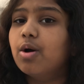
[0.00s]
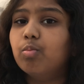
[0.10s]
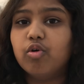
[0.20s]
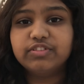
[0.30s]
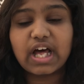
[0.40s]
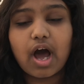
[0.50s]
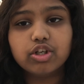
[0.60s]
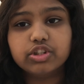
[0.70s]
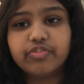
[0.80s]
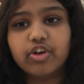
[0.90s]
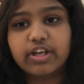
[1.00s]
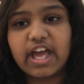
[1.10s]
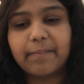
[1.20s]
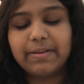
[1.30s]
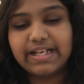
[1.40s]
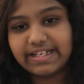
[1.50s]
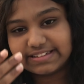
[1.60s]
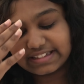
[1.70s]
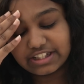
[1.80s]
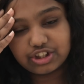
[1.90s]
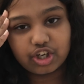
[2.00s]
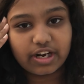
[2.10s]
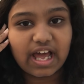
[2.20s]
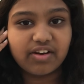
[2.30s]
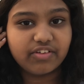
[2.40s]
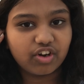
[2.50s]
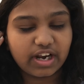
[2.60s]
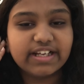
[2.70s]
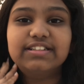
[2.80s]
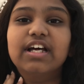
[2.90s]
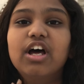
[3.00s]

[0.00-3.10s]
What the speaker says: moves out of your capillaries into your alveoli